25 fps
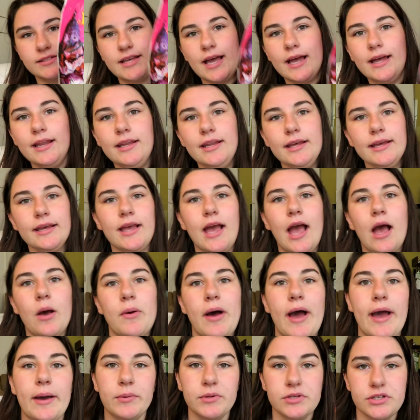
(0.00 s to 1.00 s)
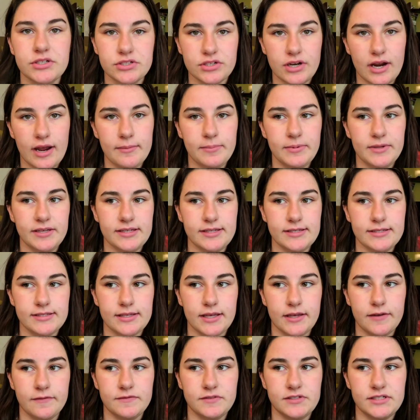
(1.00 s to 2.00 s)
kind of like how I would describe it is
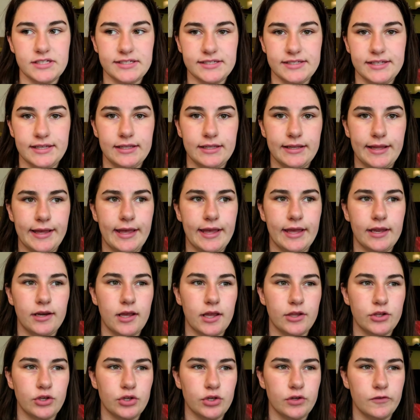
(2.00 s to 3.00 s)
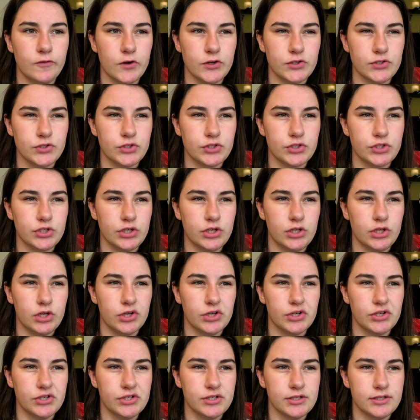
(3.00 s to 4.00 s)
if Disneyland and Universal
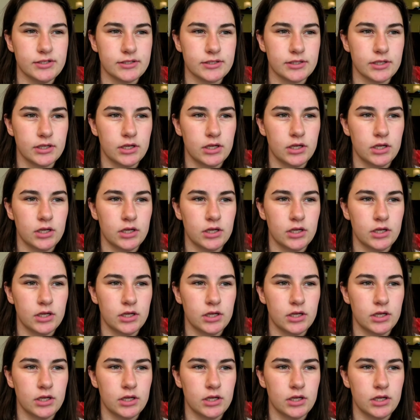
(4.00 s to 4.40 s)
Studios